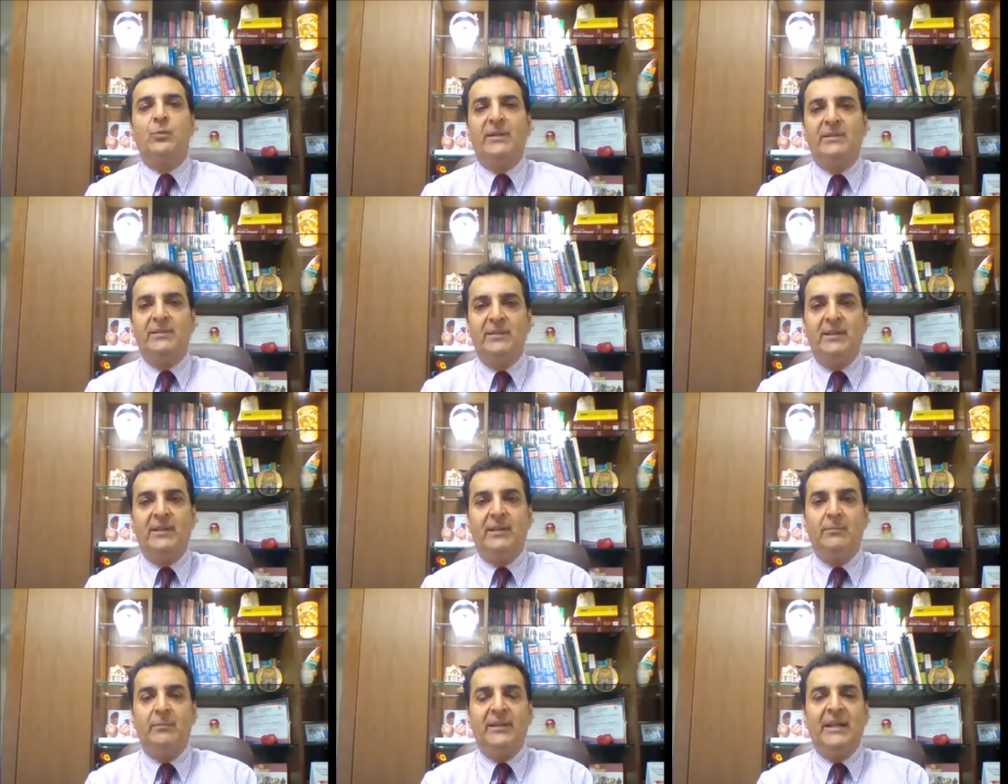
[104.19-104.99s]
one
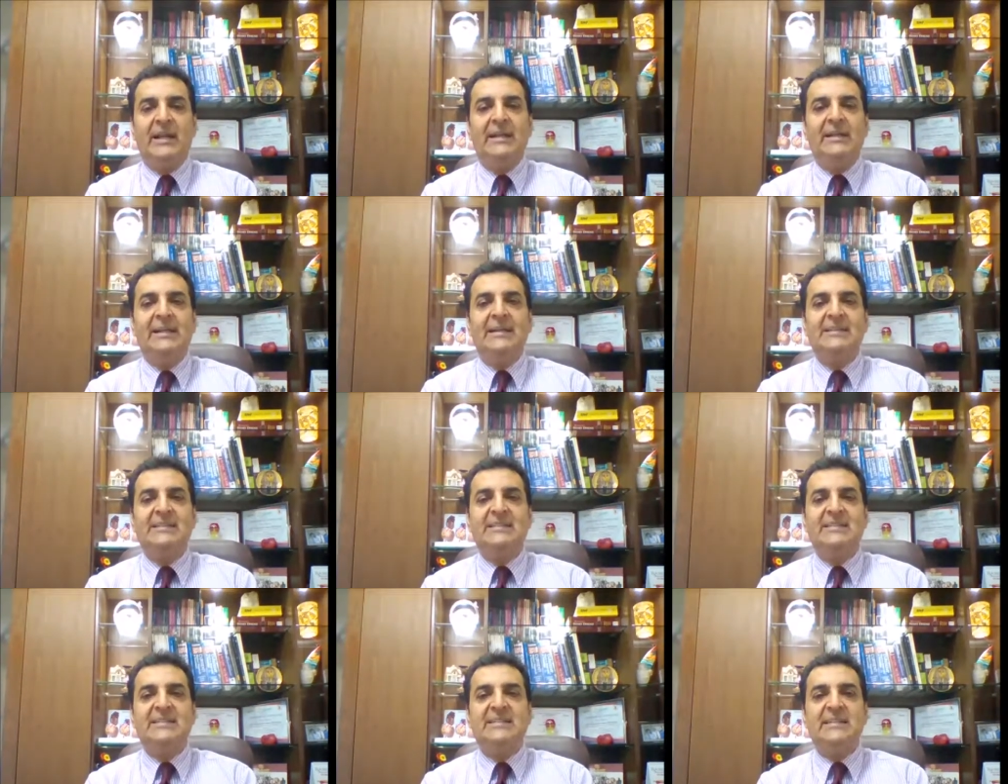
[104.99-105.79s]
thing, but
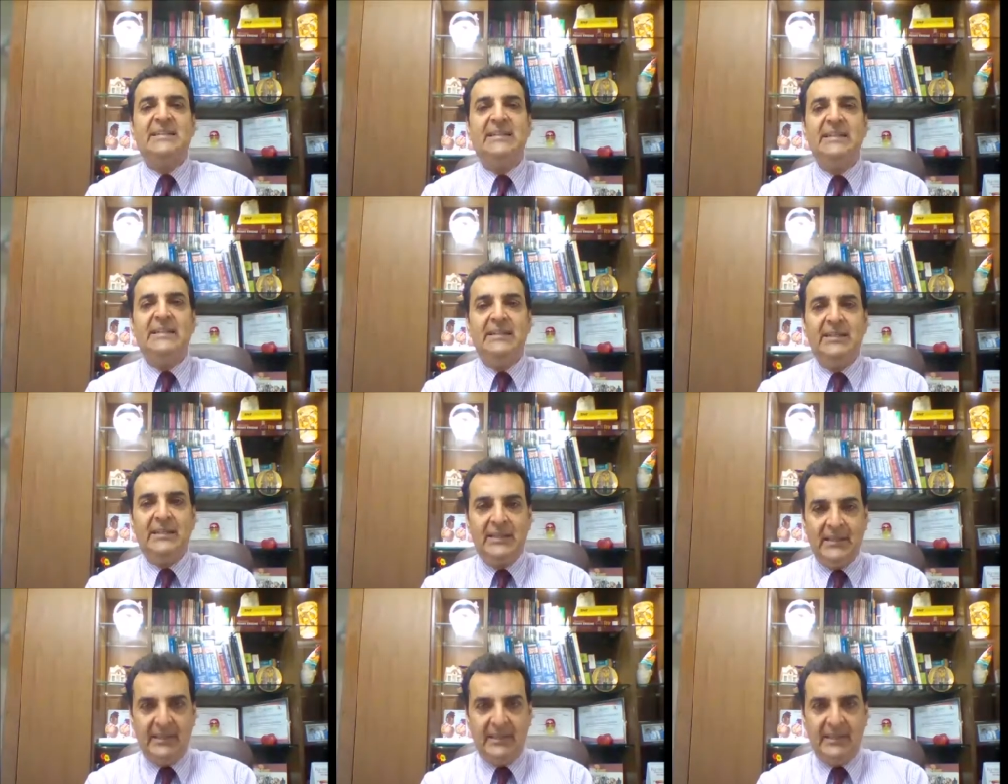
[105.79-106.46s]
LDL-C